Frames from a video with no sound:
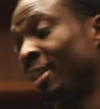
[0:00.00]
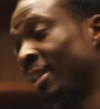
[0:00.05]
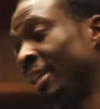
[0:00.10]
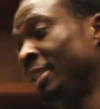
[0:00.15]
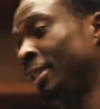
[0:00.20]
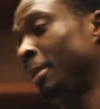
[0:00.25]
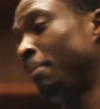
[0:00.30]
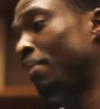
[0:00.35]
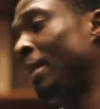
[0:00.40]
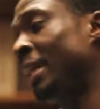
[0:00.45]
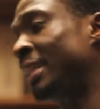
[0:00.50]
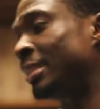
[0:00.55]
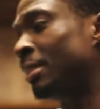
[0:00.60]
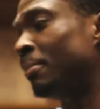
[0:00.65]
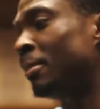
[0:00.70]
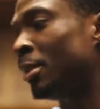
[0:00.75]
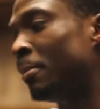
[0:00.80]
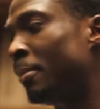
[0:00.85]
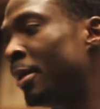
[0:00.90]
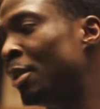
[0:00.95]
and she placed him
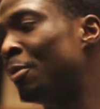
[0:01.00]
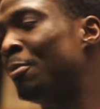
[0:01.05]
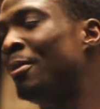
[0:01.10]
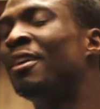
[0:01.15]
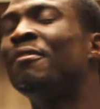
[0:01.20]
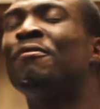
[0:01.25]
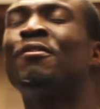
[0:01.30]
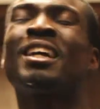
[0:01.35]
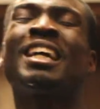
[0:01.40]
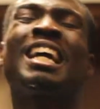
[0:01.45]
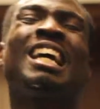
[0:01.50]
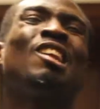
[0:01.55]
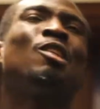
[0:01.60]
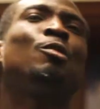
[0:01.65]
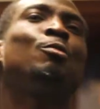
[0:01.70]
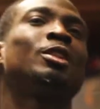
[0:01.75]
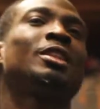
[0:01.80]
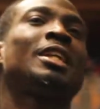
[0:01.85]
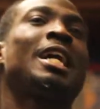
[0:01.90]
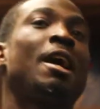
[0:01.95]
in the middle. Forget
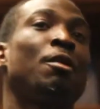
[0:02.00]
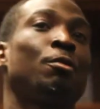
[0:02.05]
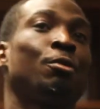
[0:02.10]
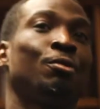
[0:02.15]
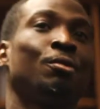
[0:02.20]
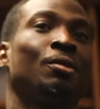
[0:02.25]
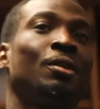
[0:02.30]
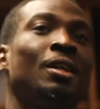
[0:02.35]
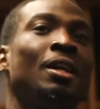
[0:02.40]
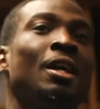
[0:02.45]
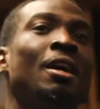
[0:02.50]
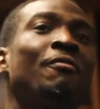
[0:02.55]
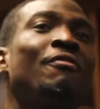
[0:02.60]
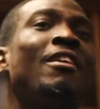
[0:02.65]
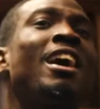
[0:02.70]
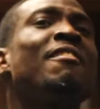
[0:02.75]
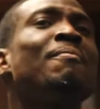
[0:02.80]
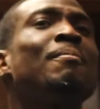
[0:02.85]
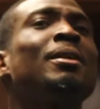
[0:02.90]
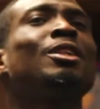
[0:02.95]
Lewis Carroll.
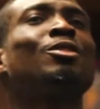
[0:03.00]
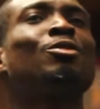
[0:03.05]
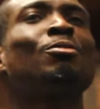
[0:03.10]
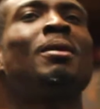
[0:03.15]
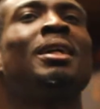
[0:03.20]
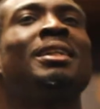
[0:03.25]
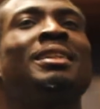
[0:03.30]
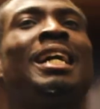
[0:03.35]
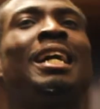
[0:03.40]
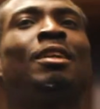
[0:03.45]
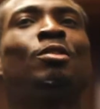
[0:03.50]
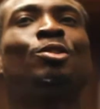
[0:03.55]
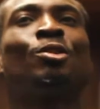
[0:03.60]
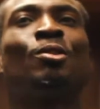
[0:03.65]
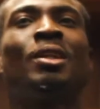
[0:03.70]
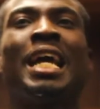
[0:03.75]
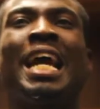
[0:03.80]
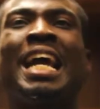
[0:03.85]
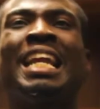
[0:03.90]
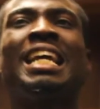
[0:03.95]
5 minutes with my dad to turn
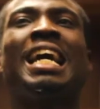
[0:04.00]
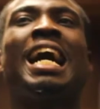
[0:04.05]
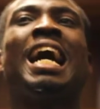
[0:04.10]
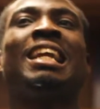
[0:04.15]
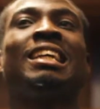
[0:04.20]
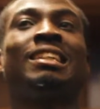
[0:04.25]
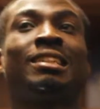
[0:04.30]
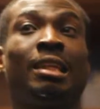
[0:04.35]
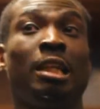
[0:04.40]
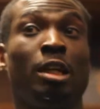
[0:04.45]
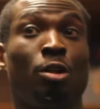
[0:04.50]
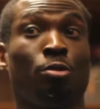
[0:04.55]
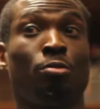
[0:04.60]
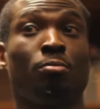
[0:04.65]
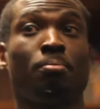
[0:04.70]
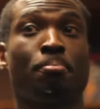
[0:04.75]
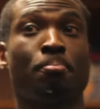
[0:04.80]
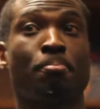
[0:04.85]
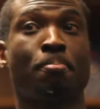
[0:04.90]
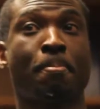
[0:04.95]
any Alice Little.
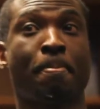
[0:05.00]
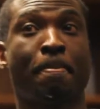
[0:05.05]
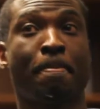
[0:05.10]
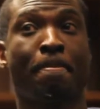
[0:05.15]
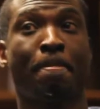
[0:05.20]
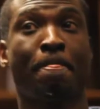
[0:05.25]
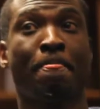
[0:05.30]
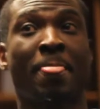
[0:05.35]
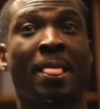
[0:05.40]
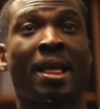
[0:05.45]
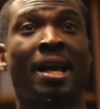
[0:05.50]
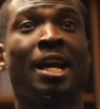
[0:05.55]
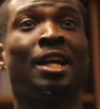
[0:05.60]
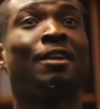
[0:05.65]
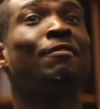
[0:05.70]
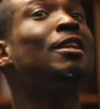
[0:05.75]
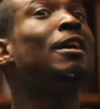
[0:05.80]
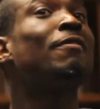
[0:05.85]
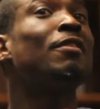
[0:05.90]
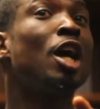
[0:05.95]

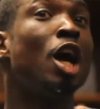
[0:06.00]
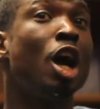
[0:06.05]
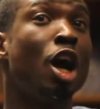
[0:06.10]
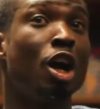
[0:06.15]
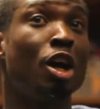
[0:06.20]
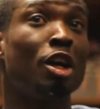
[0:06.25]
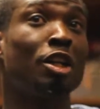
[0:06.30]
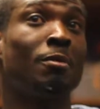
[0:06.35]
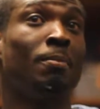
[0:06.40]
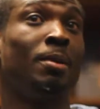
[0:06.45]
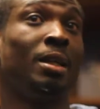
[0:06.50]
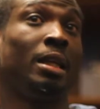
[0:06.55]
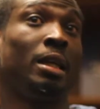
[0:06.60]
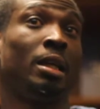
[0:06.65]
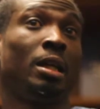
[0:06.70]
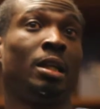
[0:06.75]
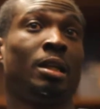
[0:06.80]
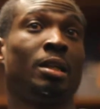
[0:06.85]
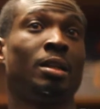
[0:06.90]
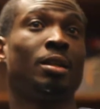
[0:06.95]
You've never heard of
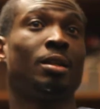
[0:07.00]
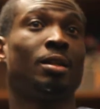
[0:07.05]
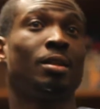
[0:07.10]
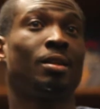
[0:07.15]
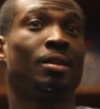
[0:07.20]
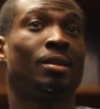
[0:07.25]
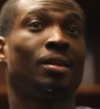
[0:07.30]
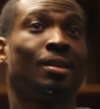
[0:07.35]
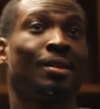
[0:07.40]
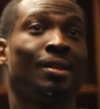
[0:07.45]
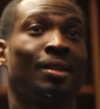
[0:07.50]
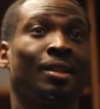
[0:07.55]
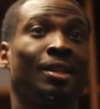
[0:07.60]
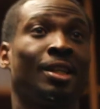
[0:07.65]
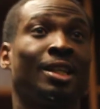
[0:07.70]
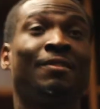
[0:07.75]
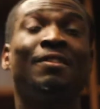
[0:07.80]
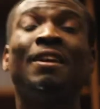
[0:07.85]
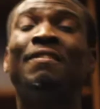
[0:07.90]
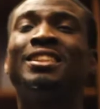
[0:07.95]
belittling.
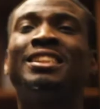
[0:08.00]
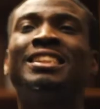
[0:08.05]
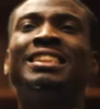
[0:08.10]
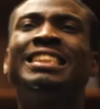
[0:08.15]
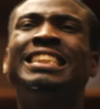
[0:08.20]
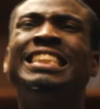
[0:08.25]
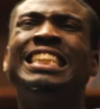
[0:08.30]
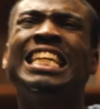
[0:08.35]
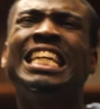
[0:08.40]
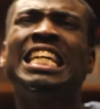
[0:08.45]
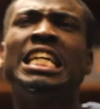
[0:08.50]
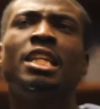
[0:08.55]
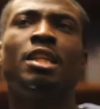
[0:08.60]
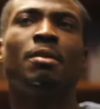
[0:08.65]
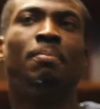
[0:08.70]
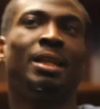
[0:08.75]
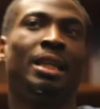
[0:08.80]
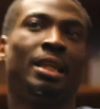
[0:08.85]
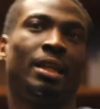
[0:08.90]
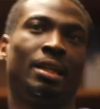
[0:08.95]
You've never seen a
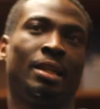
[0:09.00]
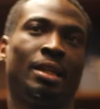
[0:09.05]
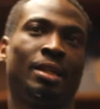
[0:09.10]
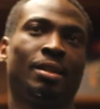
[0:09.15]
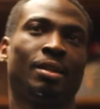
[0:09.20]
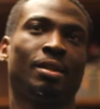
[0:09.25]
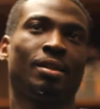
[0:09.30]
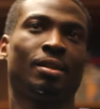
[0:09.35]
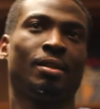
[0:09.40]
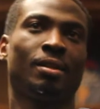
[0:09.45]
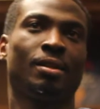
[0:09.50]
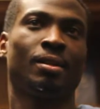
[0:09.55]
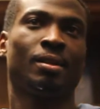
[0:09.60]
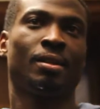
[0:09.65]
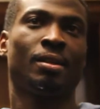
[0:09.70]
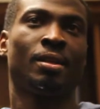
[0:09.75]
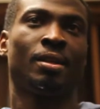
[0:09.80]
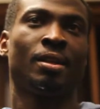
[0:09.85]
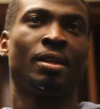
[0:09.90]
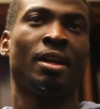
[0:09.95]
belittling.
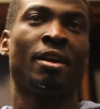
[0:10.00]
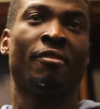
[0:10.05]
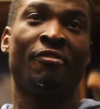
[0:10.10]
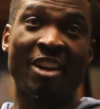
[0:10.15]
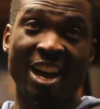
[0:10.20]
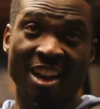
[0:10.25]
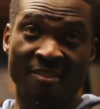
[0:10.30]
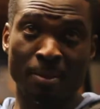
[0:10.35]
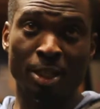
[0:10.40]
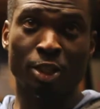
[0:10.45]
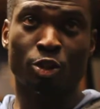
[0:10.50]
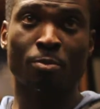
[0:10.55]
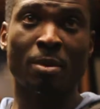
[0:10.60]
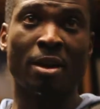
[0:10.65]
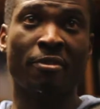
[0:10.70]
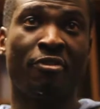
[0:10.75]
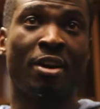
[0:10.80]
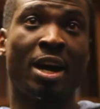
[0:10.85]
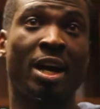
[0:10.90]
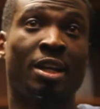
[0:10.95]
5 minutes with my
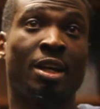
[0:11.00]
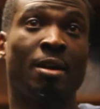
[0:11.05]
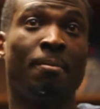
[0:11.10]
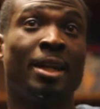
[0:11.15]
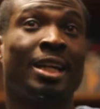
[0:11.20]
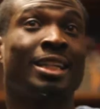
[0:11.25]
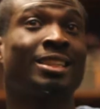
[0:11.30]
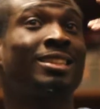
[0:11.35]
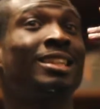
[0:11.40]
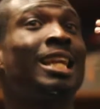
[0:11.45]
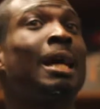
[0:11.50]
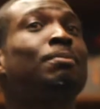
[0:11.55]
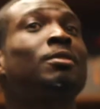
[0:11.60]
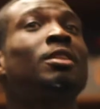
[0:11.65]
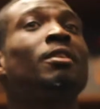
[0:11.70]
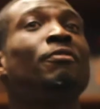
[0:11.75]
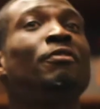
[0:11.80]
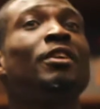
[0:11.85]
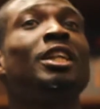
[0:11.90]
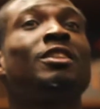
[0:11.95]
father, make a slap to
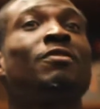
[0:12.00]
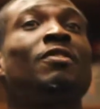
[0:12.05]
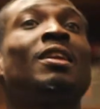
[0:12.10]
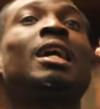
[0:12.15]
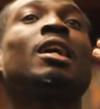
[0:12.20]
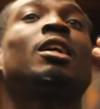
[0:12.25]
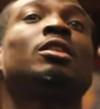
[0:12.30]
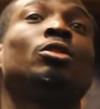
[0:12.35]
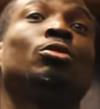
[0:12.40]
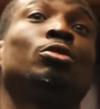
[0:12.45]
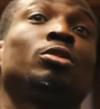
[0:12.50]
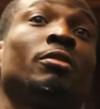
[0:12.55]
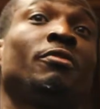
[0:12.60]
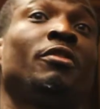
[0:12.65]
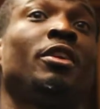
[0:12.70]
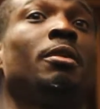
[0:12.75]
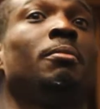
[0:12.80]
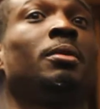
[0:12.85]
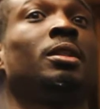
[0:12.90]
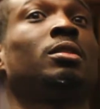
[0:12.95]
the face feel like a dose of
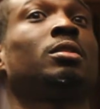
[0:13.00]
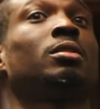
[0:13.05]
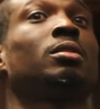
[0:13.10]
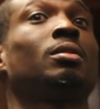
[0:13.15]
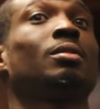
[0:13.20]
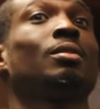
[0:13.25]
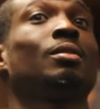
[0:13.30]
vitamins.